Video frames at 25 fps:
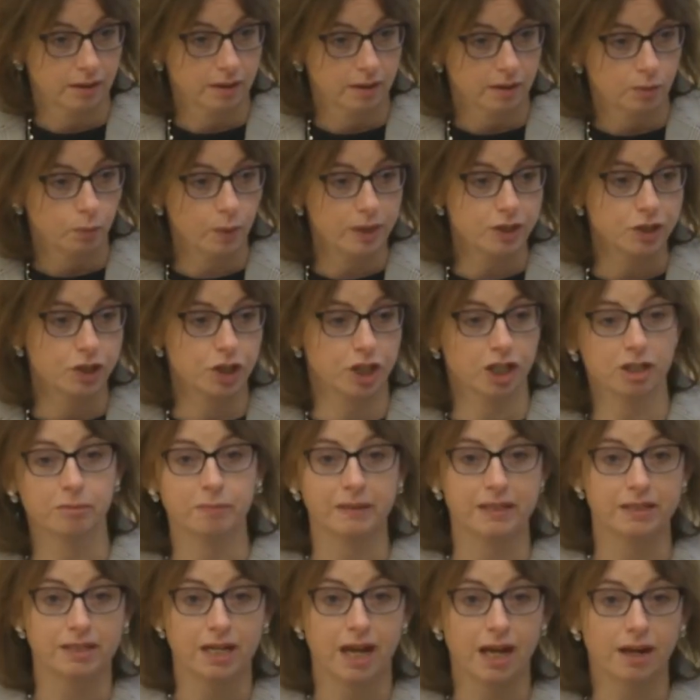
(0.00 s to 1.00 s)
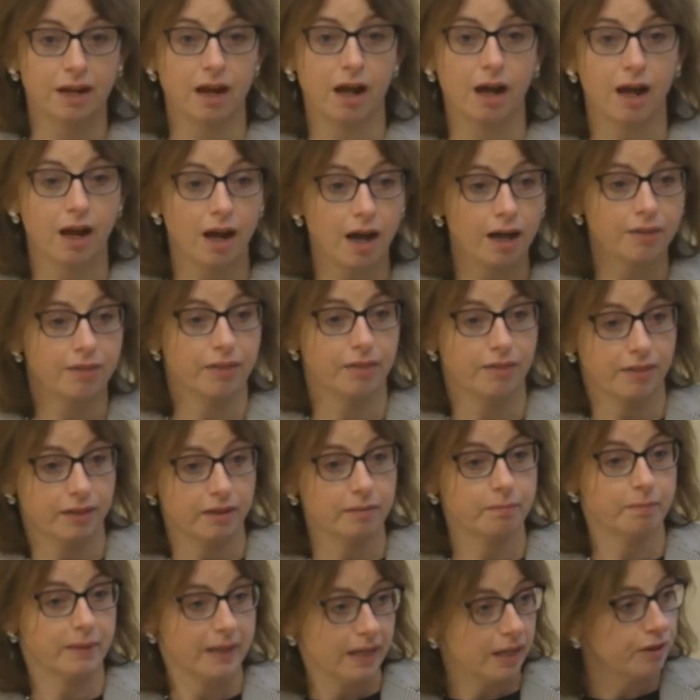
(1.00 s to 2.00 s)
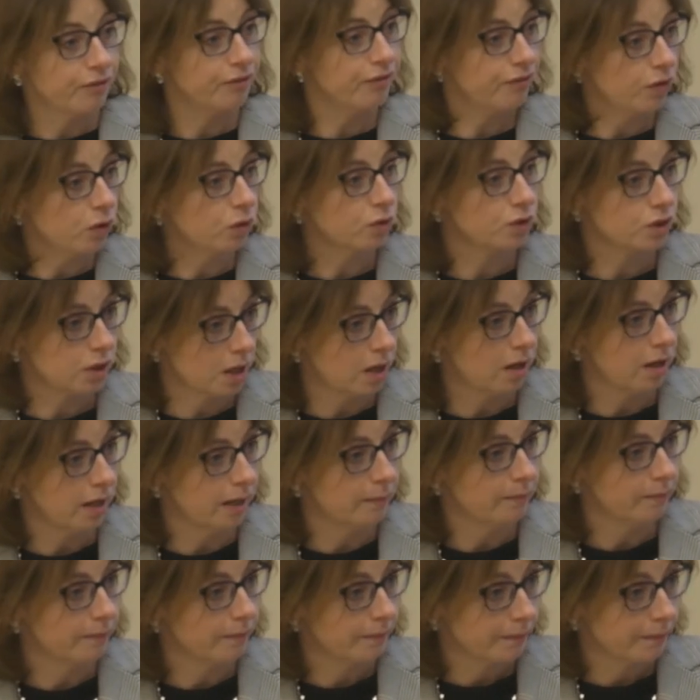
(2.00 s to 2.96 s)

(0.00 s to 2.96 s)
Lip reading: which can be done other than being full-time?